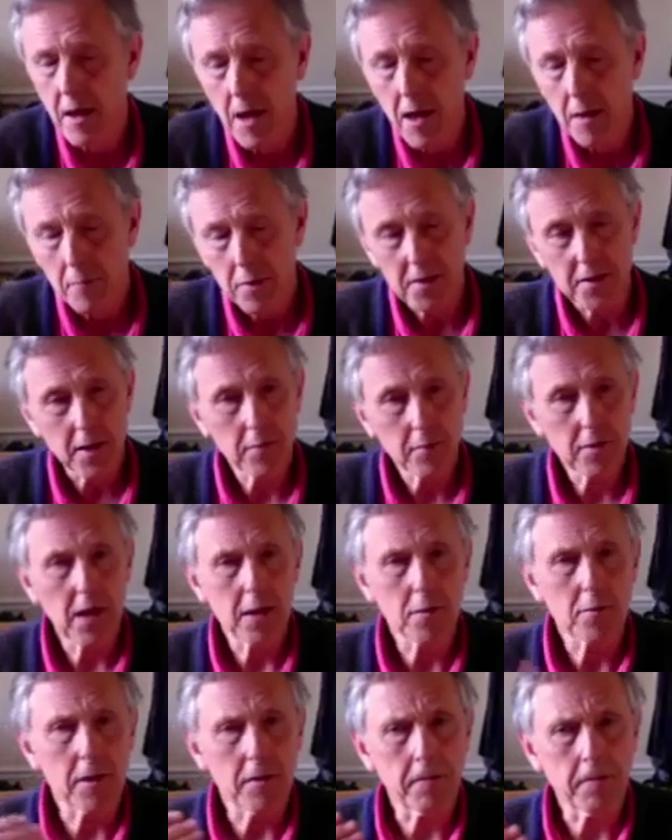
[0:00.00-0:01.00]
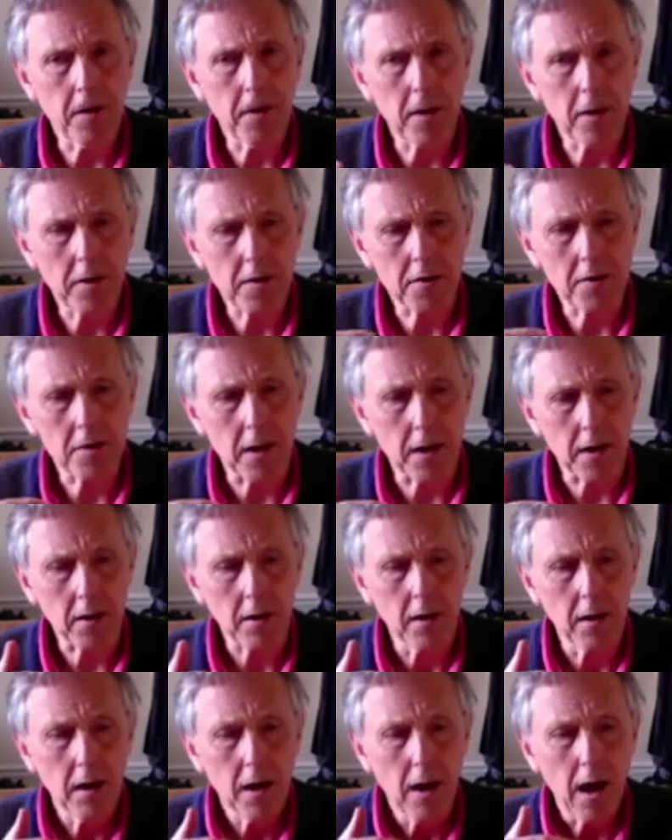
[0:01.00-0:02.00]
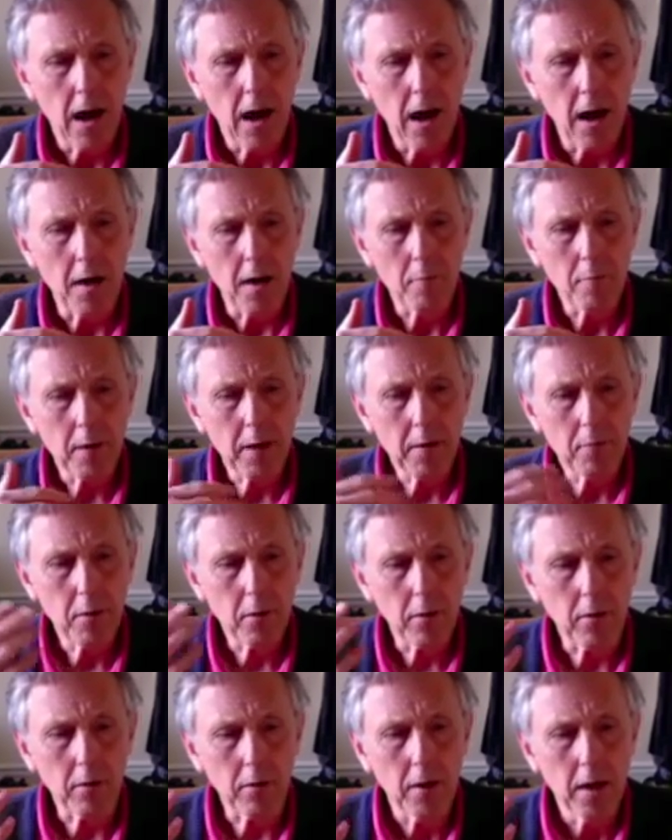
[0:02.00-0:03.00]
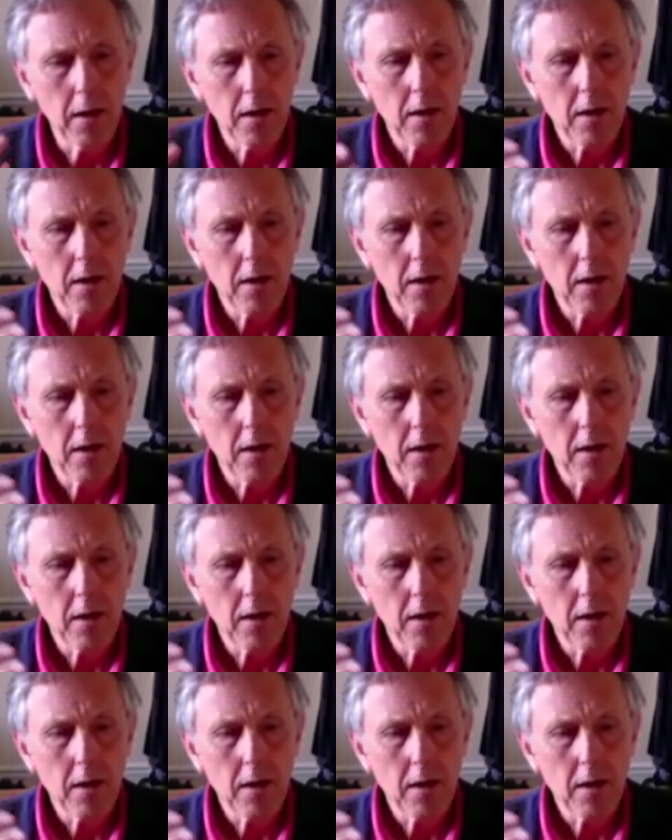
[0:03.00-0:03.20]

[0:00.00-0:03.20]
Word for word: But sometimes in focusing, people